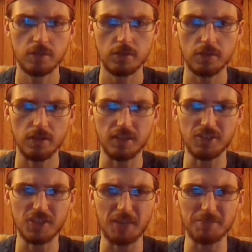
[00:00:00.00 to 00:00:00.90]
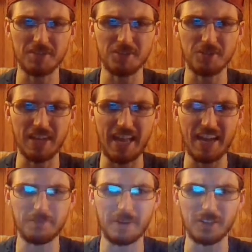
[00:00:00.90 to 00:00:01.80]
And he chops this dude in
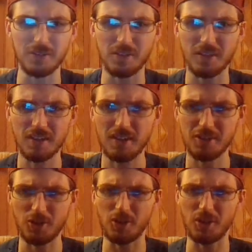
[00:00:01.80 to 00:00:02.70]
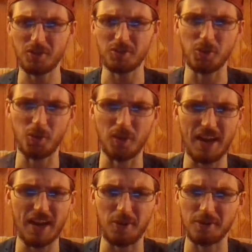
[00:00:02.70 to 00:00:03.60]
half by turning on the door.
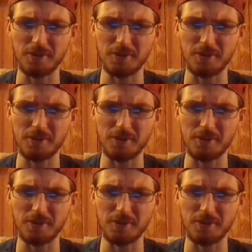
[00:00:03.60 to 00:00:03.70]
Ow.